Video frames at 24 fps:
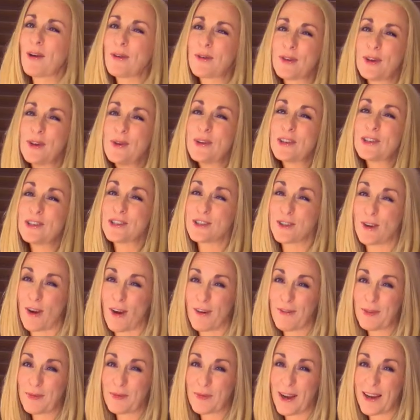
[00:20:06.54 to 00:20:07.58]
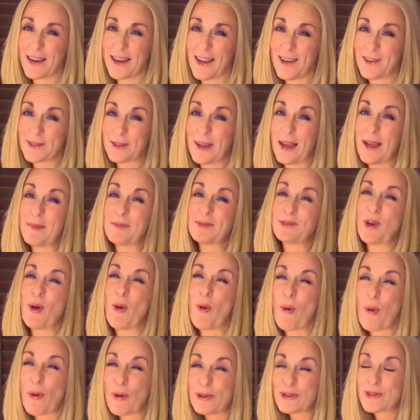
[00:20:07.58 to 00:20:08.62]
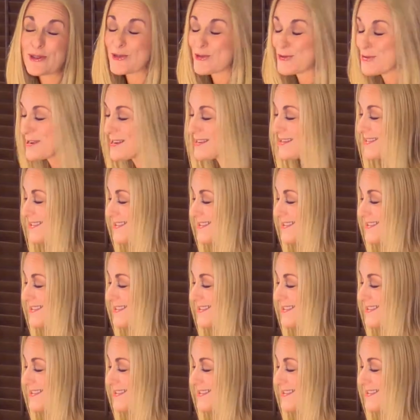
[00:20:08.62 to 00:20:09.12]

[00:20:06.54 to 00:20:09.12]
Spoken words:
crew is starving right now, so I am torturing